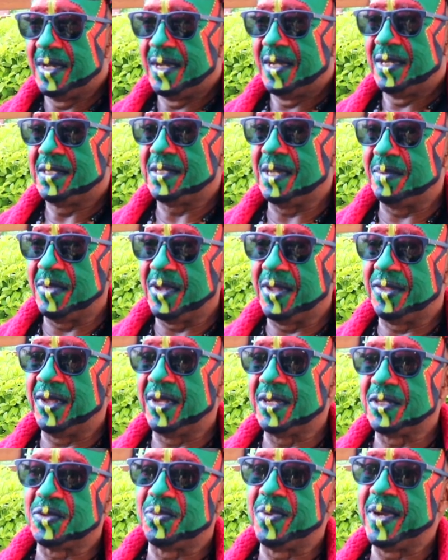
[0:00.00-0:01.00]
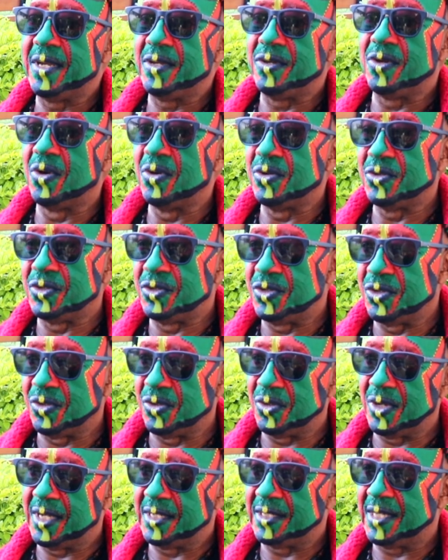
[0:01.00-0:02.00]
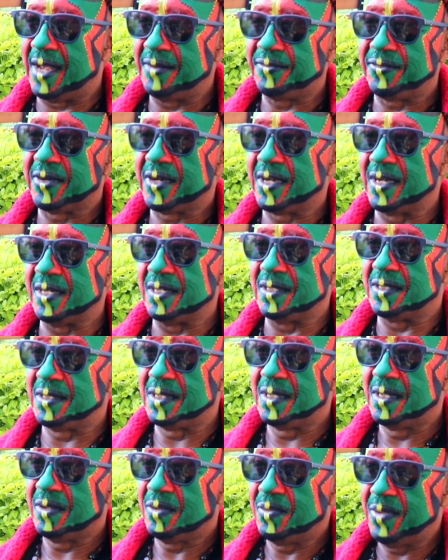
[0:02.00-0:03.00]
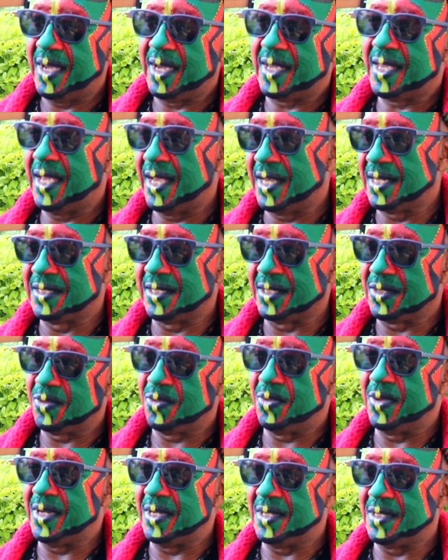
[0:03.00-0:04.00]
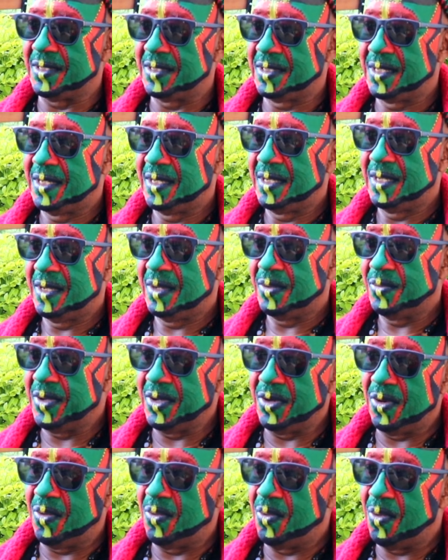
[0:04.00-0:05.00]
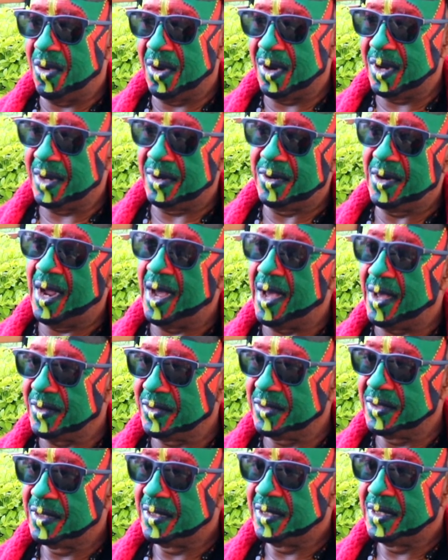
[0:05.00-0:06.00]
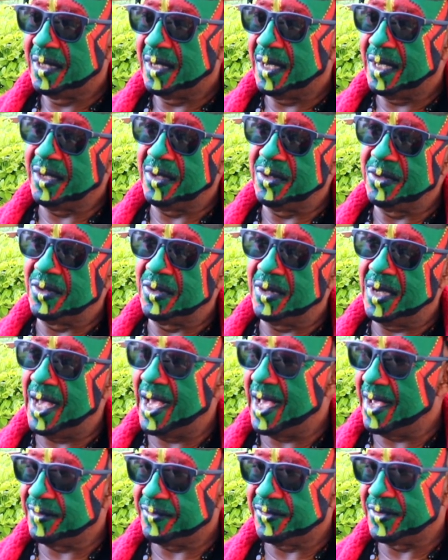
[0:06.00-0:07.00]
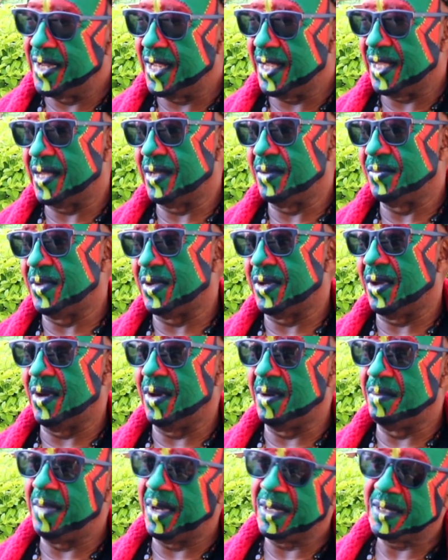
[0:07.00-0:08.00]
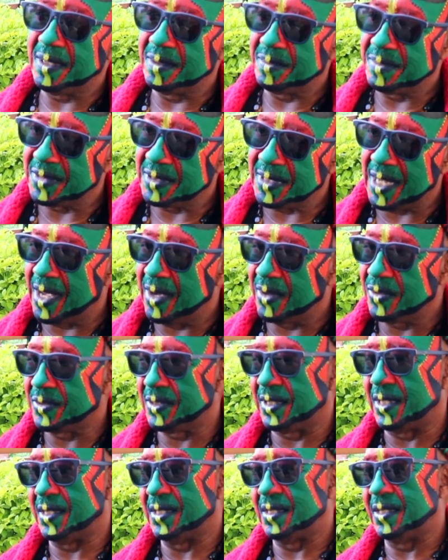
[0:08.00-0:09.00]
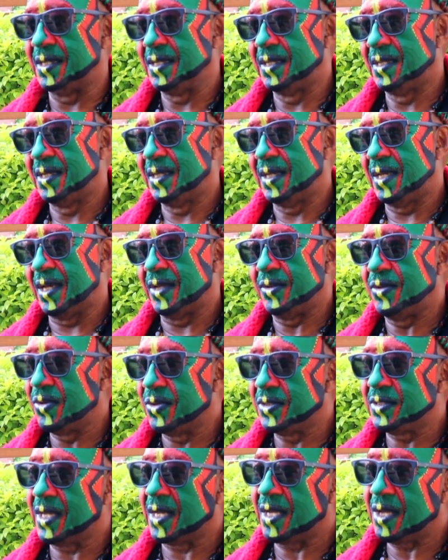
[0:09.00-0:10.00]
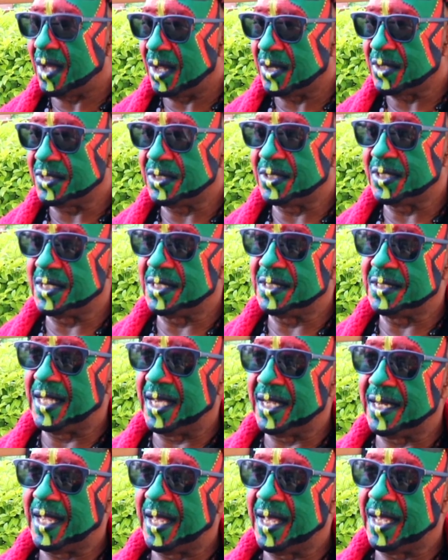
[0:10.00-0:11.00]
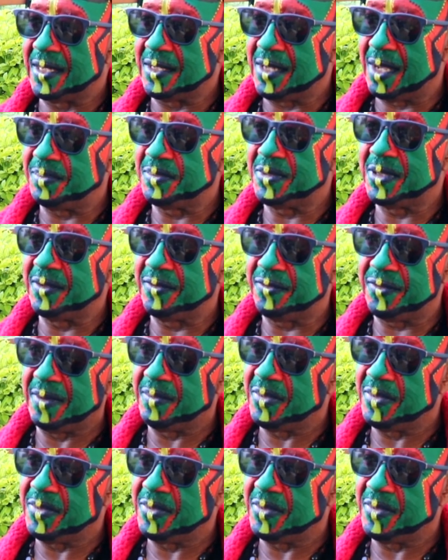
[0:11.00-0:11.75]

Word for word: some of the things we don't do as Africans, we are kings and queens. We don't walk around, you know, half naked with our bottoms out, and uh, those are cultures that are adopted from the